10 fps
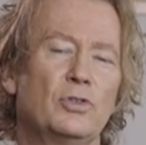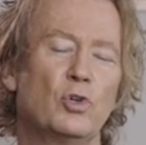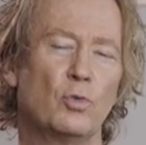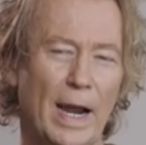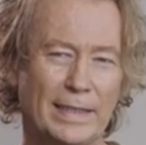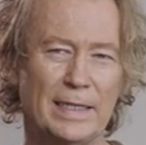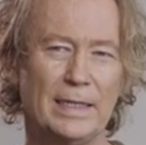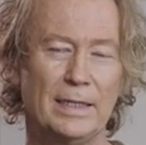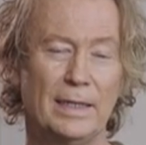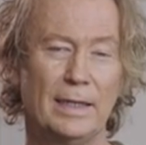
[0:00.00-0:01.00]

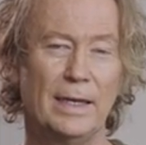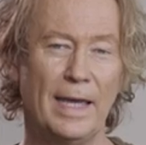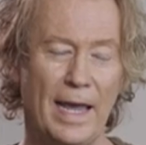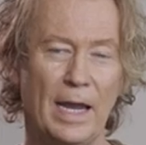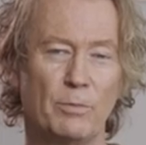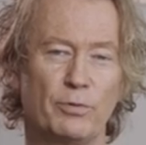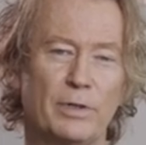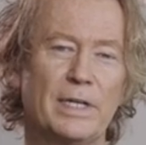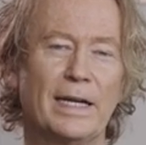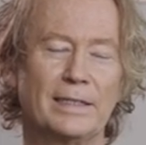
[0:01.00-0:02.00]
directed, and
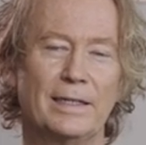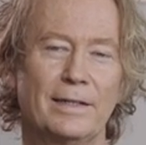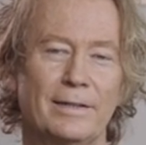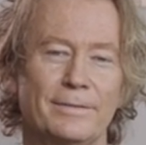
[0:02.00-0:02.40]
protected.